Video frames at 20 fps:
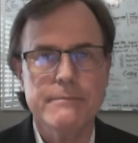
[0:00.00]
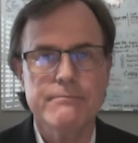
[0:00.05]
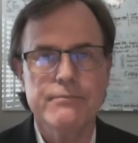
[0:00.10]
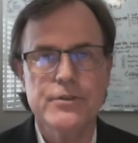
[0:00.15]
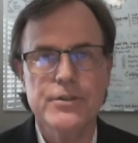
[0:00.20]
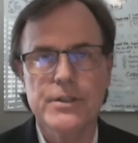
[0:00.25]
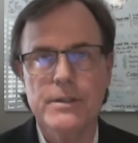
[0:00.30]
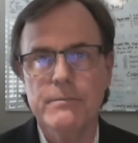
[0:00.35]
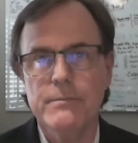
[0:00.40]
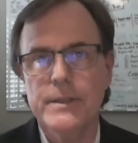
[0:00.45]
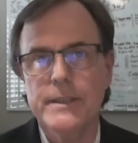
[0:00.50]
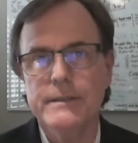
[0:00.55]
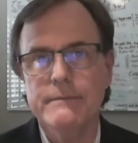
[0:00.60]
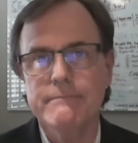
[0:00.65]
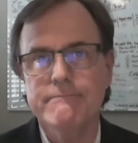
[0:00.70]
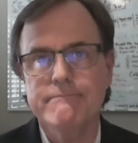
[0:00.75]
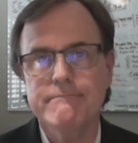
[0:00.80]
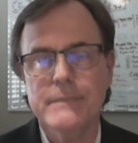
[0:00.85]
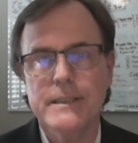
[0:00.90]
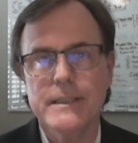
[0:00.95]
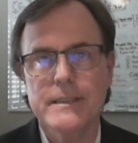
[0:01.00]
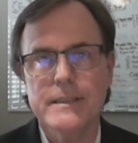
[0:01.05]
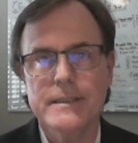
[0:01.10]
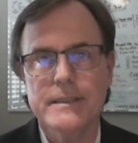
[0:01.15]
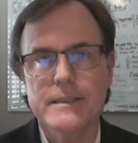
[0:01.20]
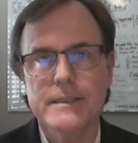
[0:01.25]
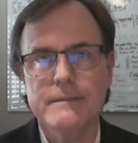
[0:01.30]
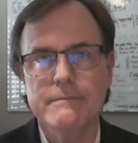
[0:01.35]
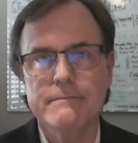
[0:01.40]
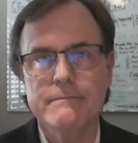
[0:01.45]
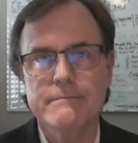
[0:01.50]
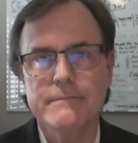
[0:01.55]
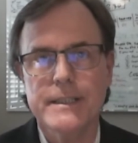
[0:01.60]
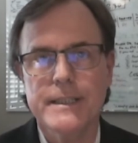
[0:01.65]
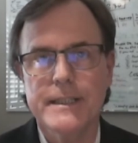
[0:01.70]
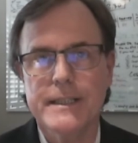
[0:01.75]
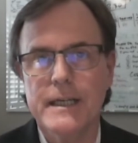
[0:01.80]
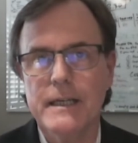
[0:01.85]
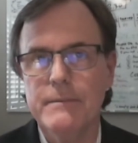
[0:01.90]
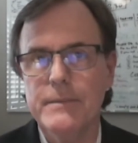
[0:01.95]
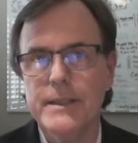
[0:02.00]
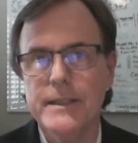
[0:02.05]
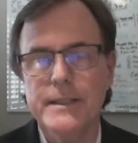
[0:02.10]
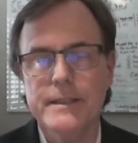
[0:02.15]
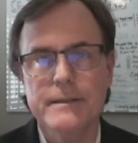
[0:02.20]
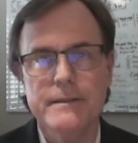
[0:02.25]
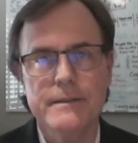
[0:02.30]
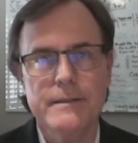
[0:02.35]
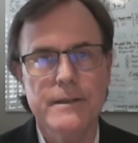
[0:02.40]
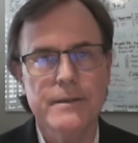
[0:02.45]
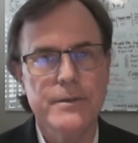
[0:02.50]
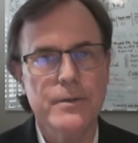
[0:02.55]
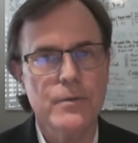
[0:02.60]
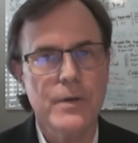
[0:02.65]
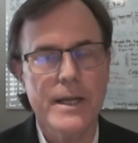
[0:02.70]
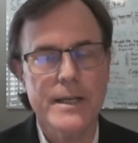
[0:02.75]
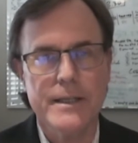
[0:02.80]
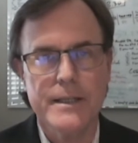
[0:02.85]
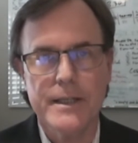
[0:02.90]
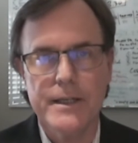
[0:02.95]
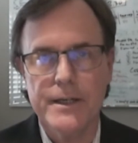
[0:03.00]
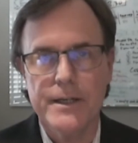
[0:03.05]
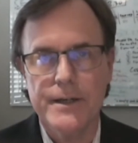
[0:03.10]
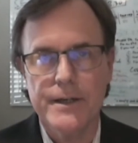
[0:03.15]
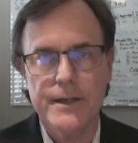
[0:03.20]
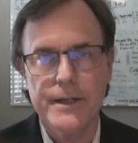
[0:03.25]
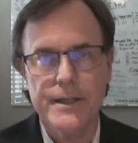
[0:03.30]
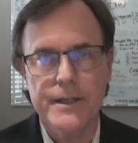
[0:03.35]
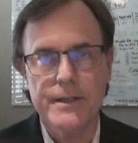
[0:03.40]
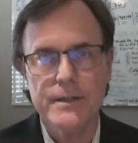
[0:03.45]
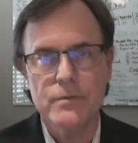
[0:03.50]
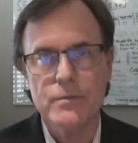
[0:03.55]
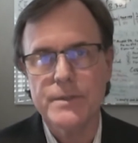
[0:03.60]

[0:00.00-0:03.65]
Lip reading: shipment. Did it come in on the right carrier?